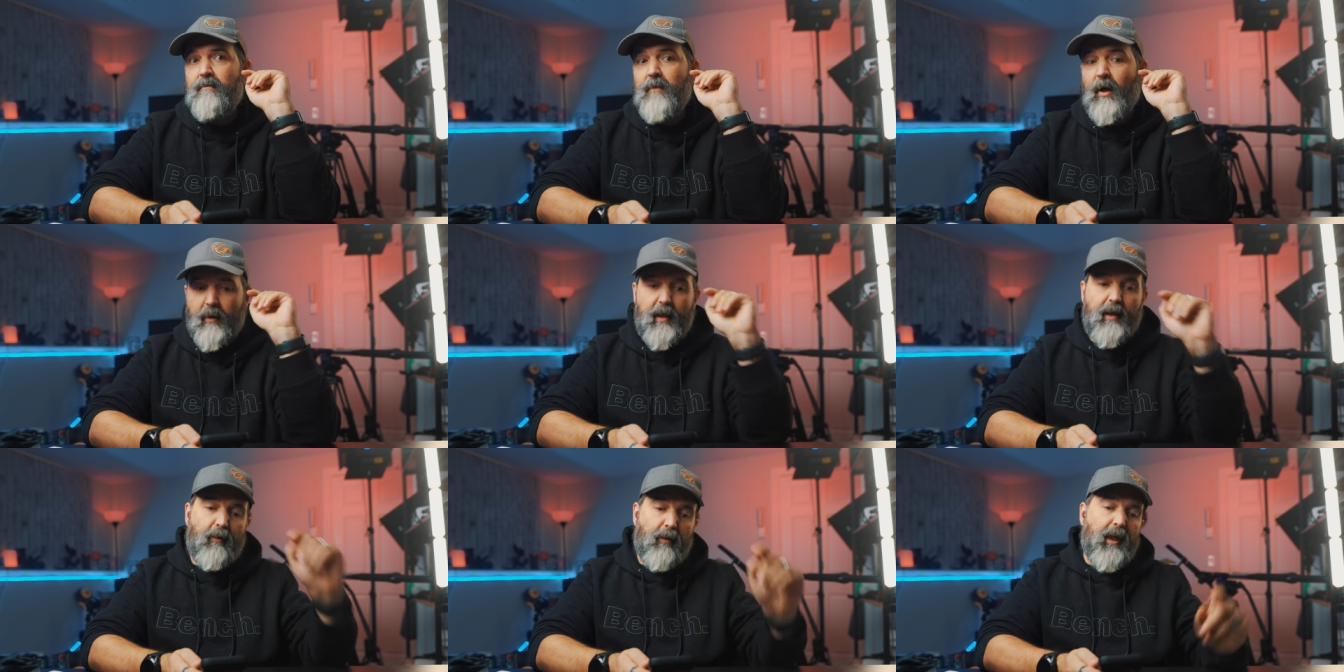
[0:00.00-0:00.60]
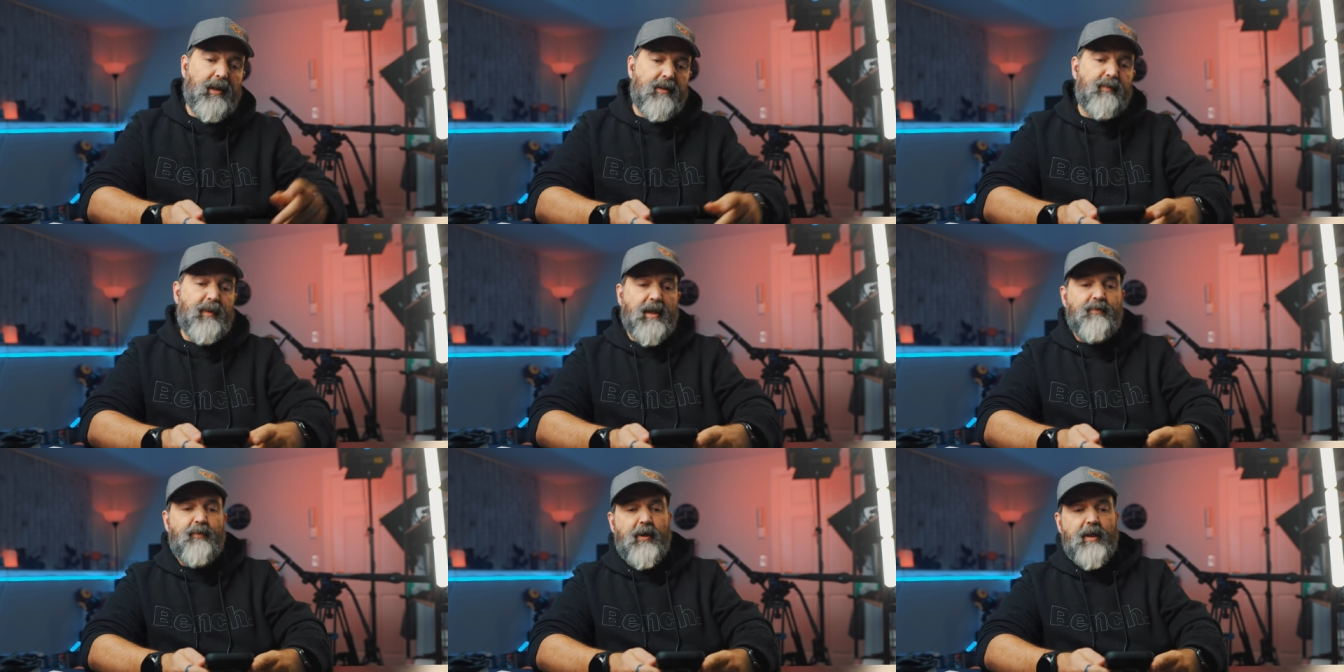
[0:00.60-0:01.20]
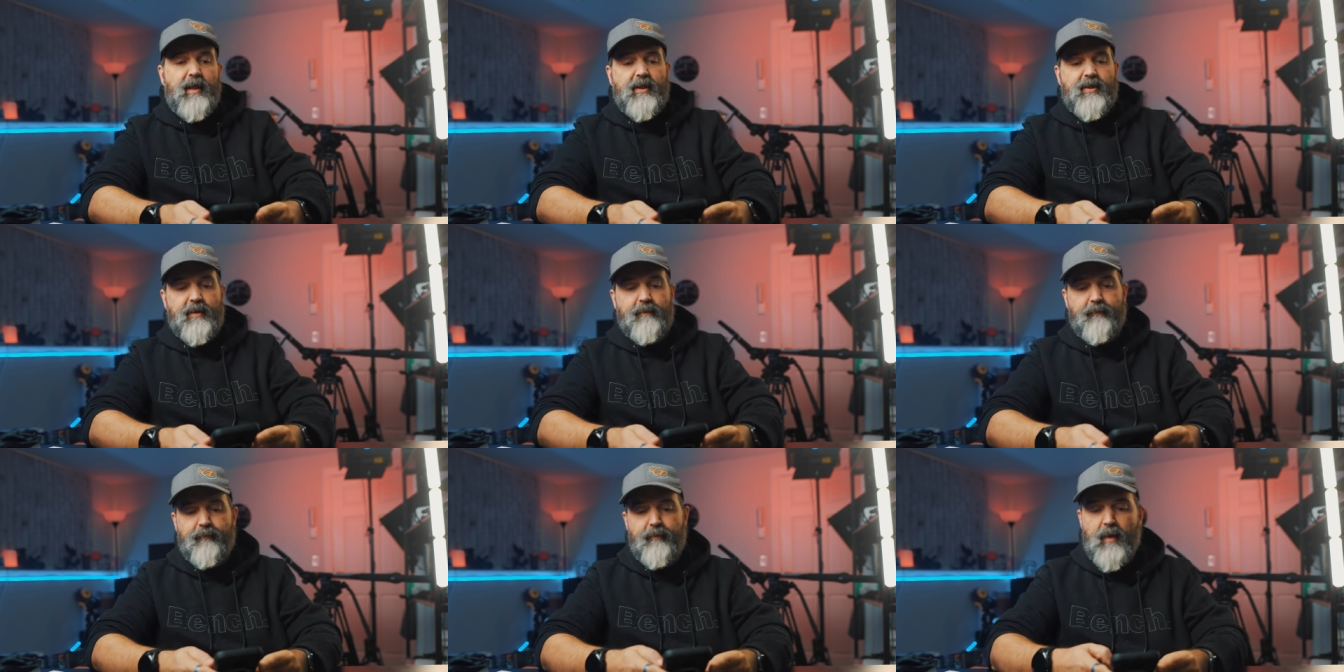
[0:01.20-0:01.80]
Okay, no, that's that's pretty
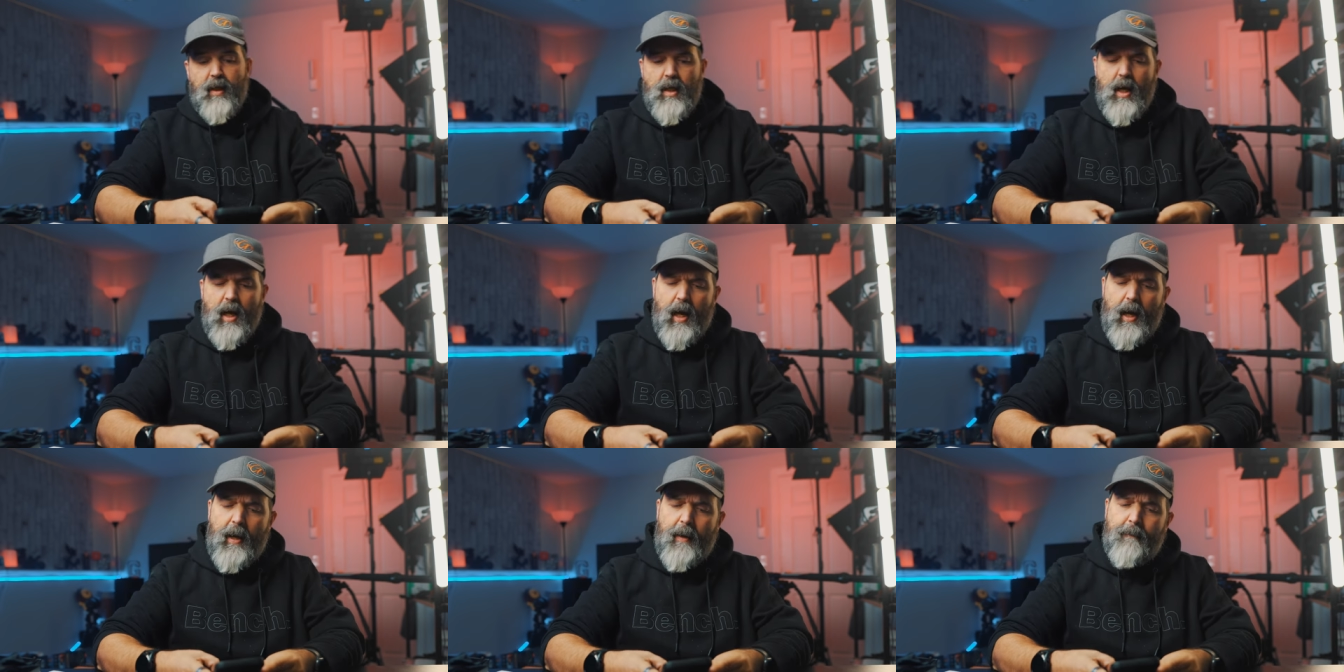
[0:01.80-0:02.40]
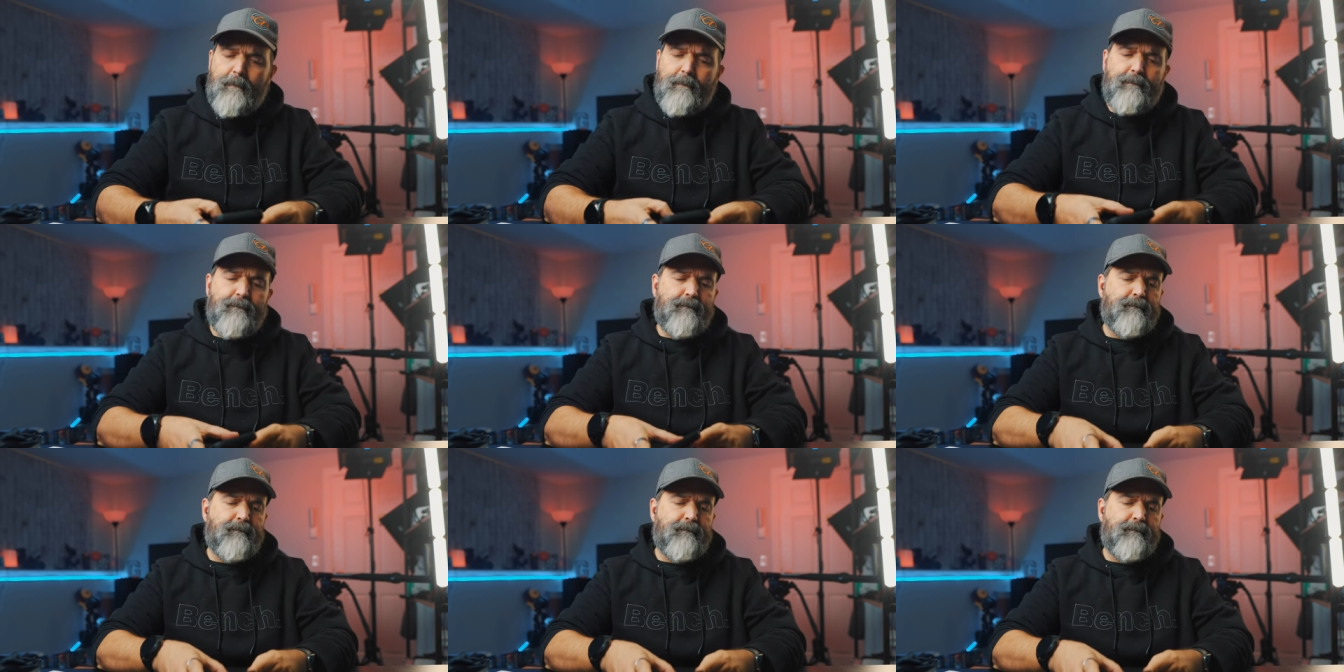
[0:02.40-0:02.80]
decent. Um,